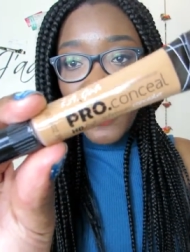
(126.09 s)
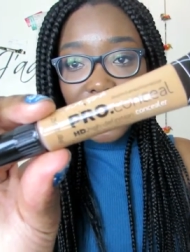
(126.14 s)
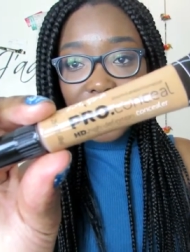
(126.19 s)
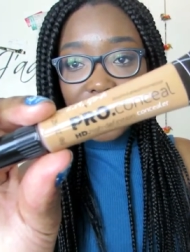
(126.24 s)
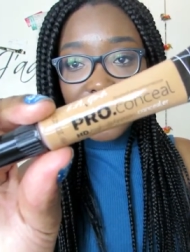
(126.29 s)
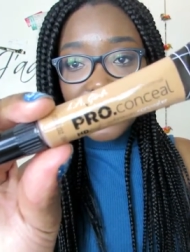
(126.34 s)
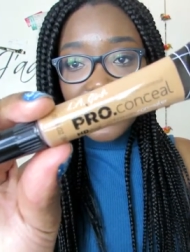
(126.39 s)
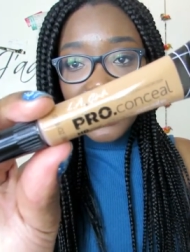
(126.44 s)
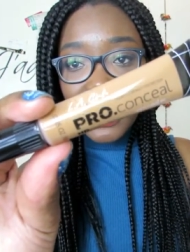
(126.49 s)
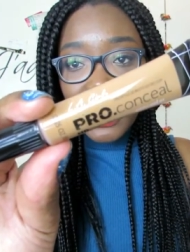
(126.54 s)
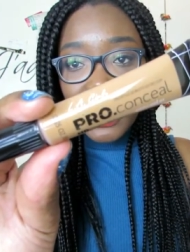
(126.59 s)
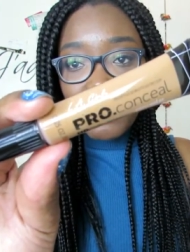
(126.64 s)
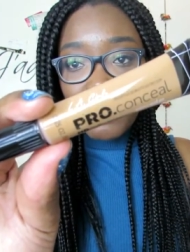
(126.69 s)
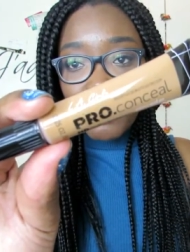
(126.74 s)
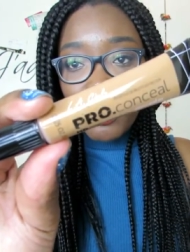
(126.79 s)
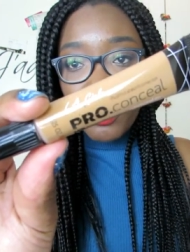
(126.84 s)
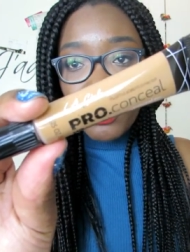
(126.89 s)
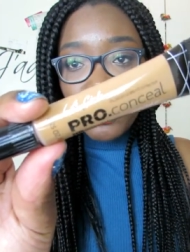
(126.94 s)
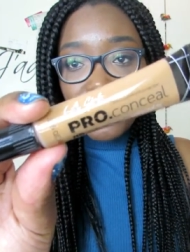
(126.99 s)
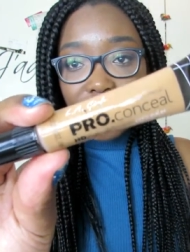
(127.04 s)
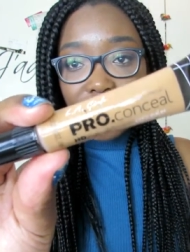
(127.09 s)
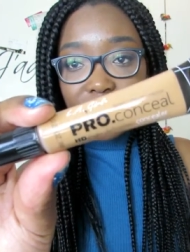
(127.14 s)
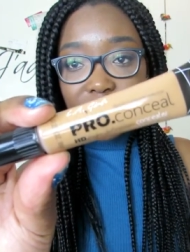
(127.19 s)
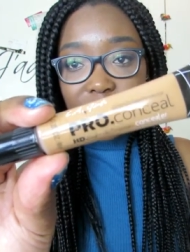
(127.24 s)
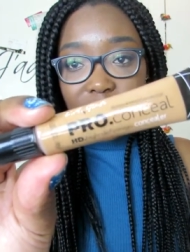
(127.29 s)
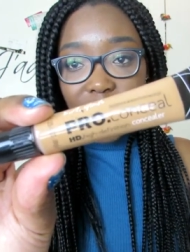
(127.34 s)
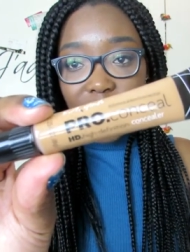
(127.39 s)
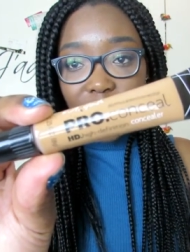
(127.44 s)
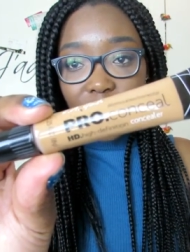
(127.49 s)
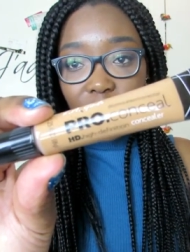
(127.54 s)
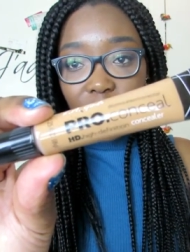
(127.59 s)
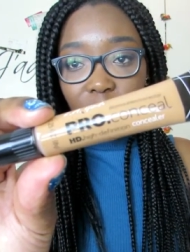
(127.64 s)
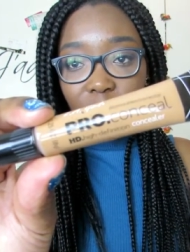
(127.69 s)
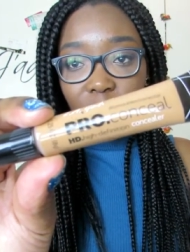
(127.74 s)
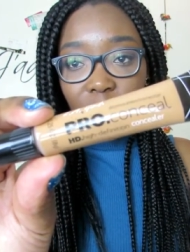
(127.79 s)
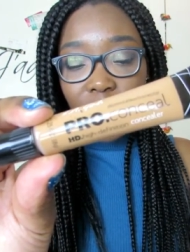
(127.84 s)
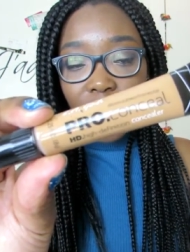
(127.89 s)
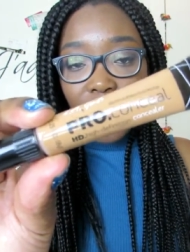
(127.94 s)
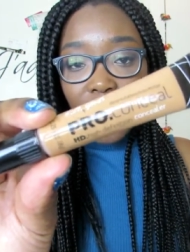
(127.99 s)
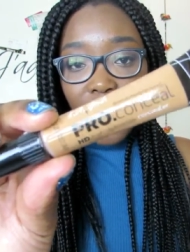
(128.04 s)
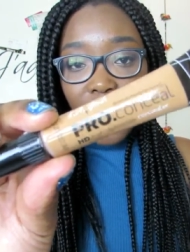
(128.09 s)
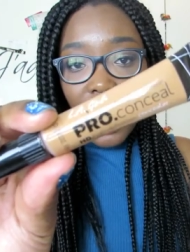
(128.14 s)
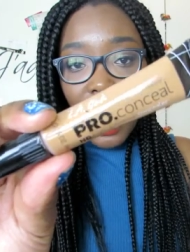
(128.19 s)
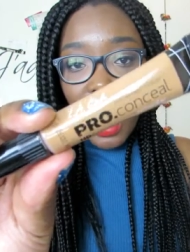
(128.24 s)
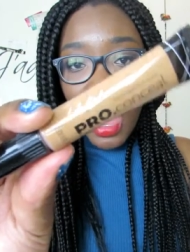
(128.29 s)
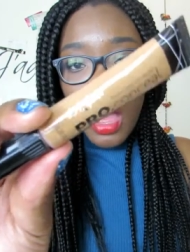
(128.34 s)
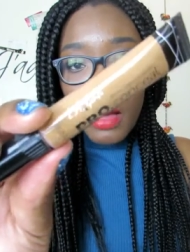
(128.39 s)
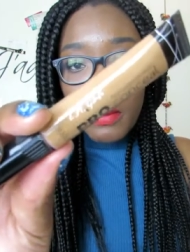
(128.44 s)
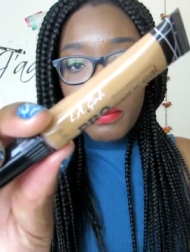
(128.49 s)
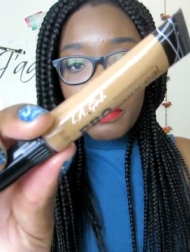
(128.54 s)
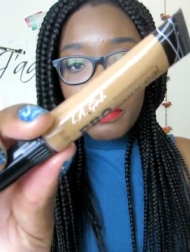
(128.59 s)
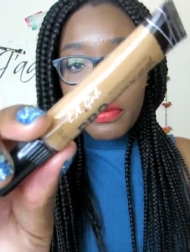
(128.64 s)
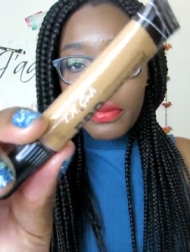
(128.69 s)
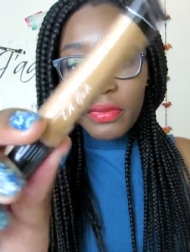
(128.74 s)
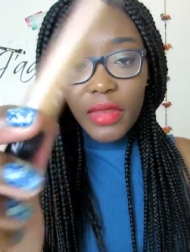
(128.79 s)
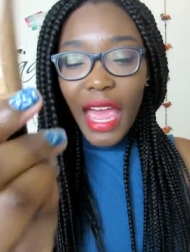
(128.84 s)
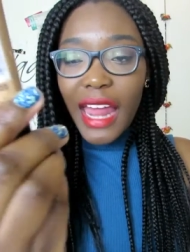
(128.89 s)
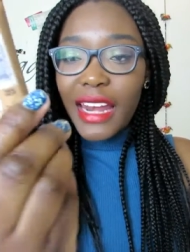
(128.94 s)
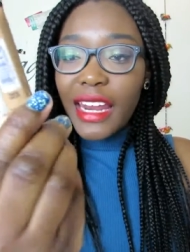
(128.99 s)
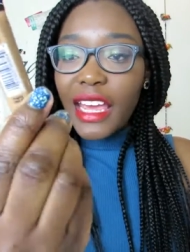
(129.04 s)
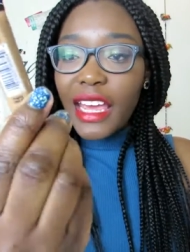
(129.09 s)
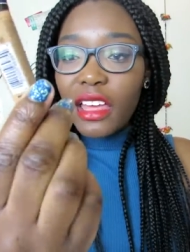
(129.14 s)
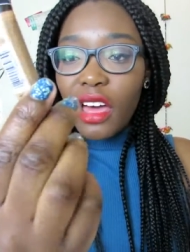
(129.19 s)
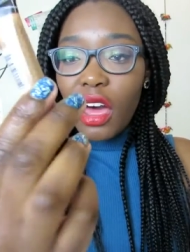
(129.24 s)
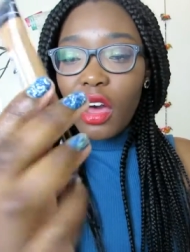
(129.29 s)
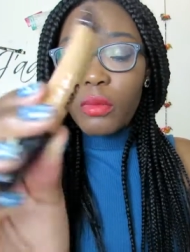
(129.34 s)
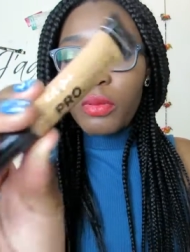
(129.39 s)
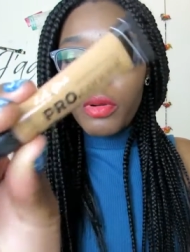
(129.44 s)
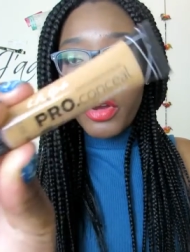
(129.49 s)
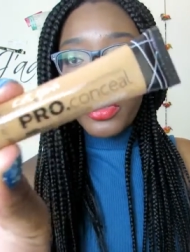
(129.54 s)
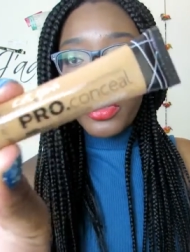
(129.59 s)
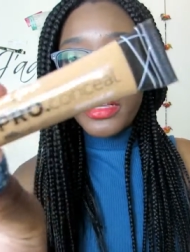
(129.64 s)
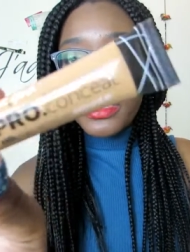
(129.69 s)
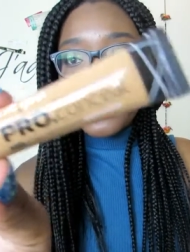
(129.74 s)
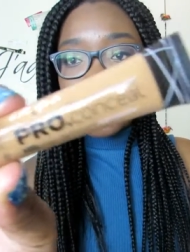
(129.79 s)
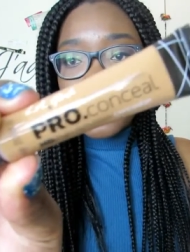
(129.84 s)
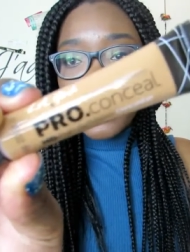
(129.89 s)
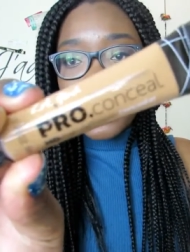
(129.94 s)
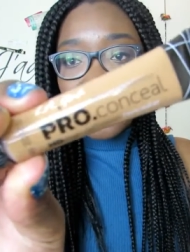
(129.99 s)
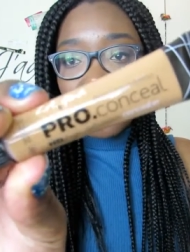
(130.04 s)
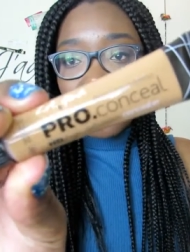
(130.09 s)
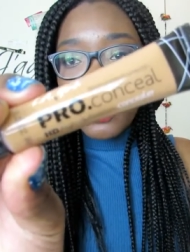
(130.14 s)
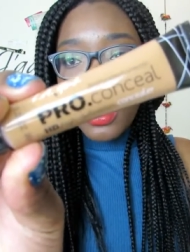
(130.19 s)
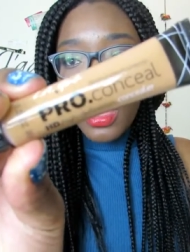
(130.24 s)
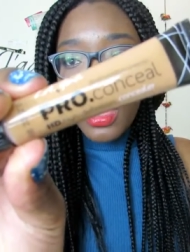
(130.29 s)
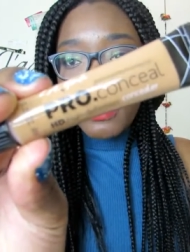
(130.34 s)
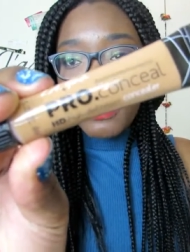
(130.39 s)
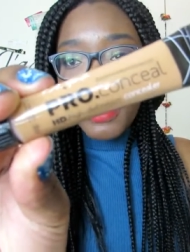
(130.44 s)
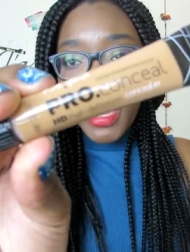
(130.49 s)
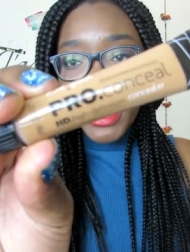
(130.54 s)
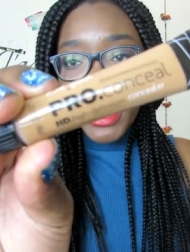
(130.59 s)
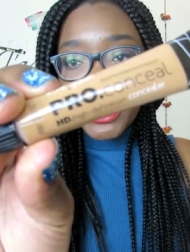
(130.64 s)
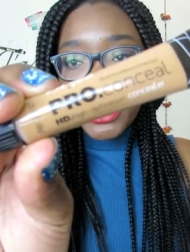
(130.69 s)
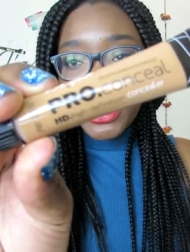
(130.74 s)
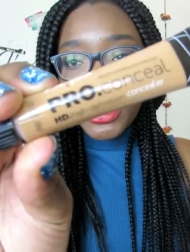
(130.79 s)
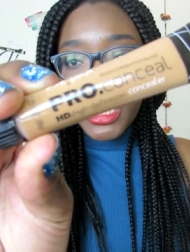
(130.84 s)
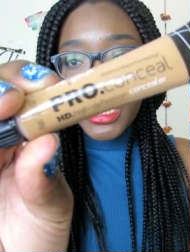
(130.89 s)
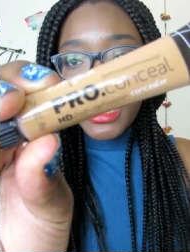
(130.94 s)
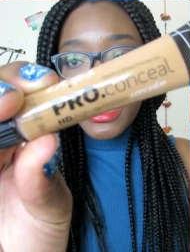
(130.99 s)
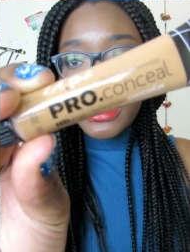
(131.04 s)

It's the Pro Conceal LA Girl Pro Conceal HD